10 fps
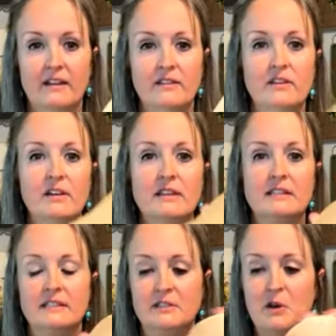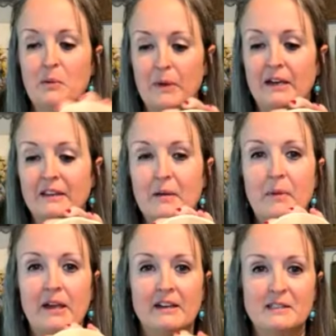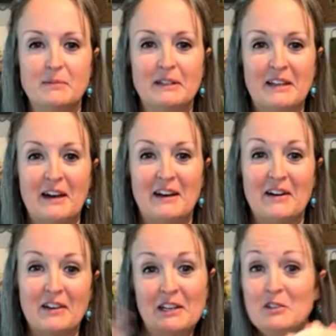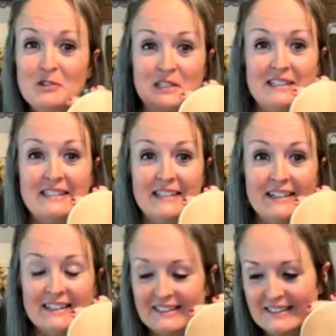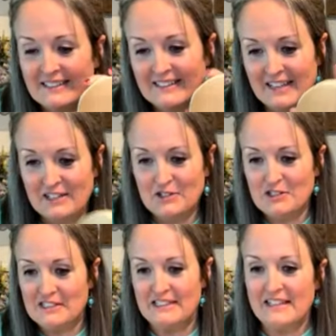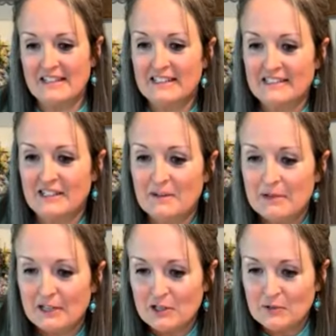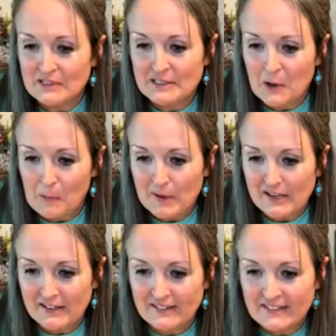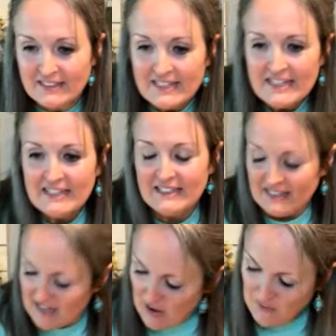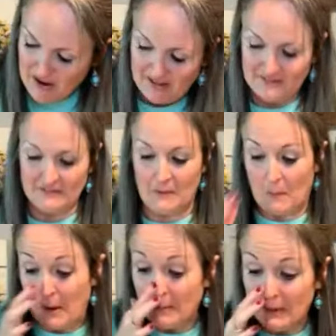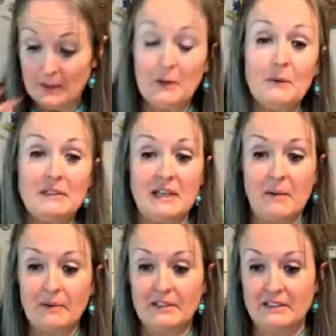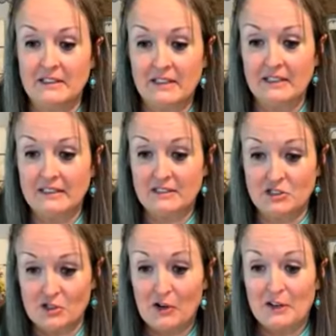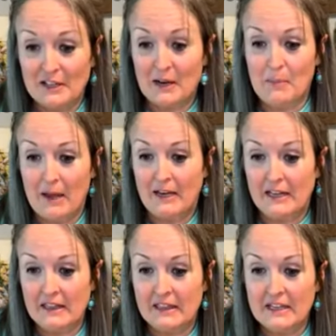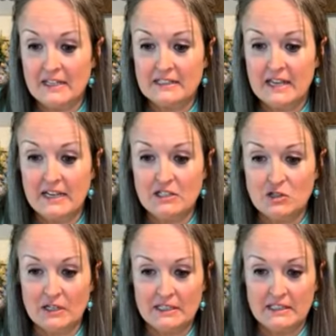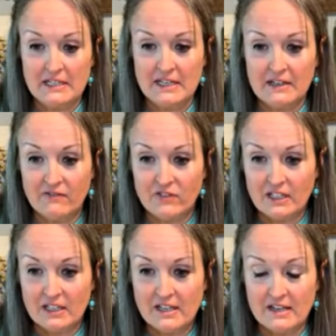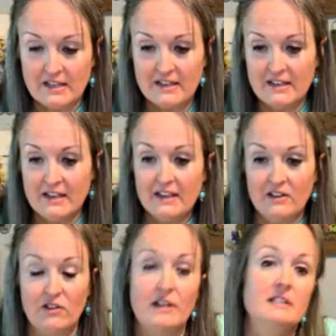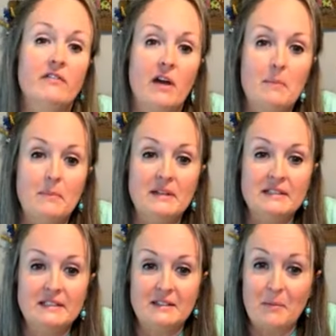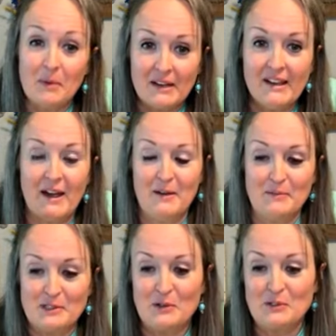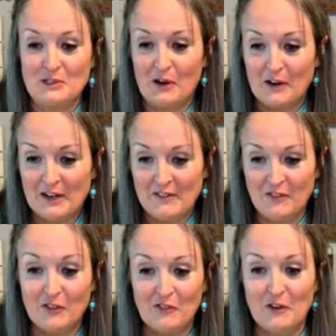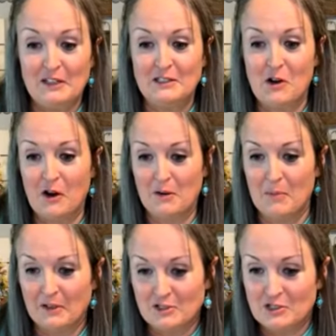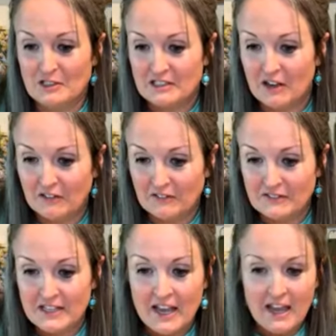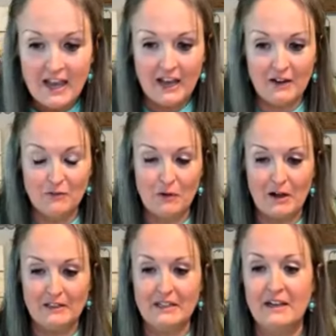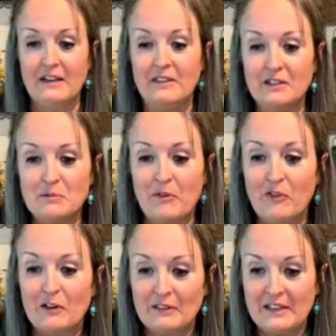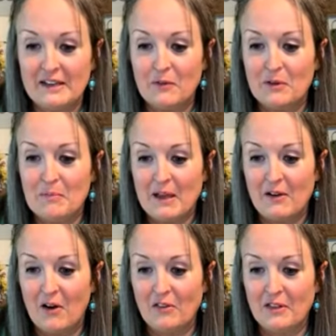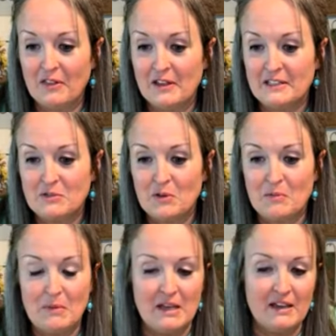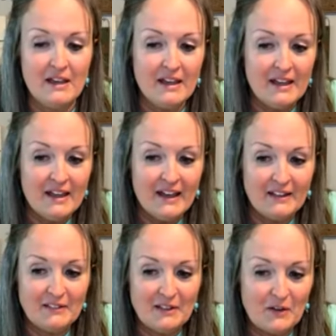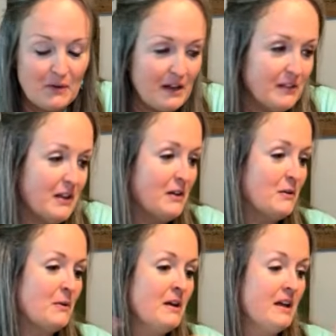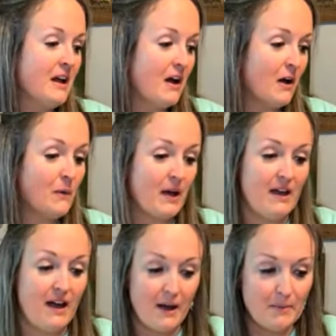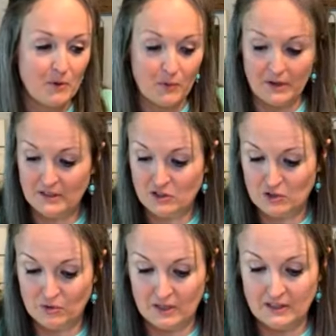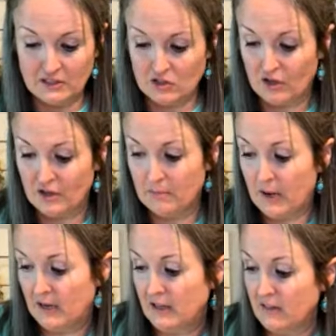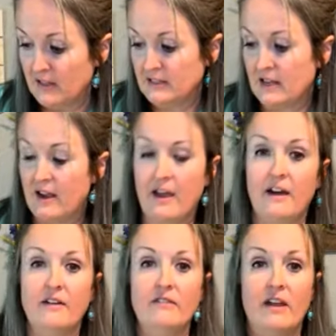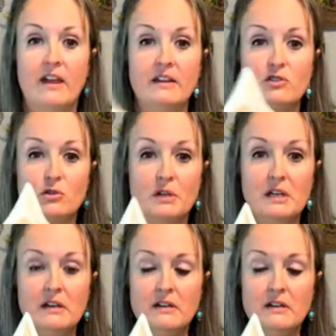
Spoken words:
Look at the snowman that my husband cut out. Can you just see it? Can you just see that it's going to be a cute snowman? Okay, what I'm going to do is I'm going to get started at painting these. Hey, Tracy and Vicky. Guys, if I miss somebody, I am so sorry. Feel free to talk amongst yourselves. Hey, Rhonda, and there's my friend Leah with Make All the Things with Me. Hello, hello. Okay, I'm going to get started painting these. I have a tree,